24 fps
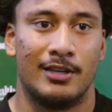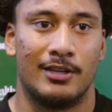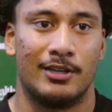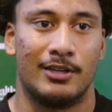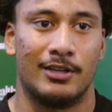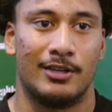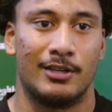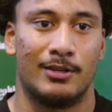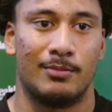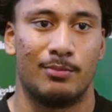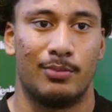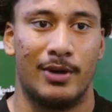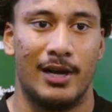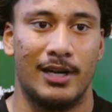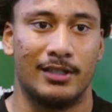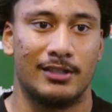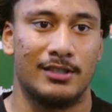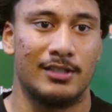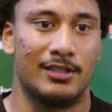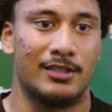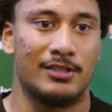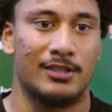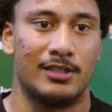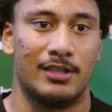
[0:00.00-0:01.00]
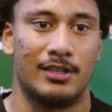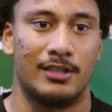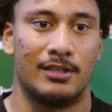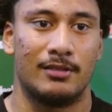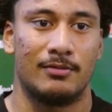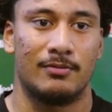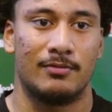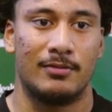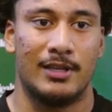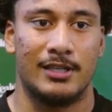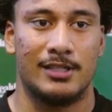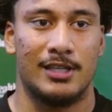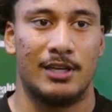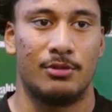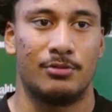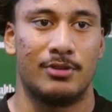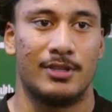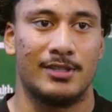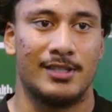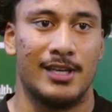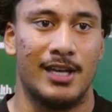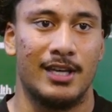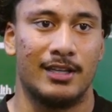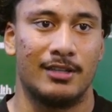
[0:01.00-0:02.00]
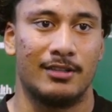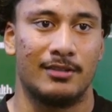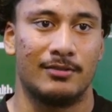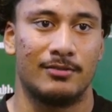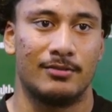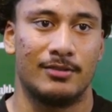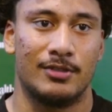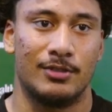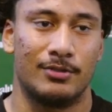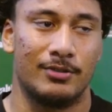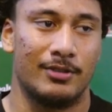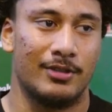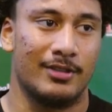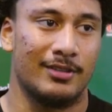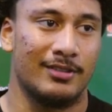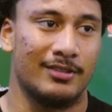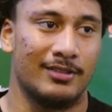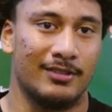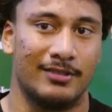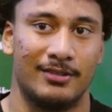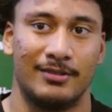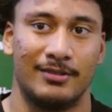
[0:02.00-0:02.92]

practice, and that's how we attack it. So, yeah.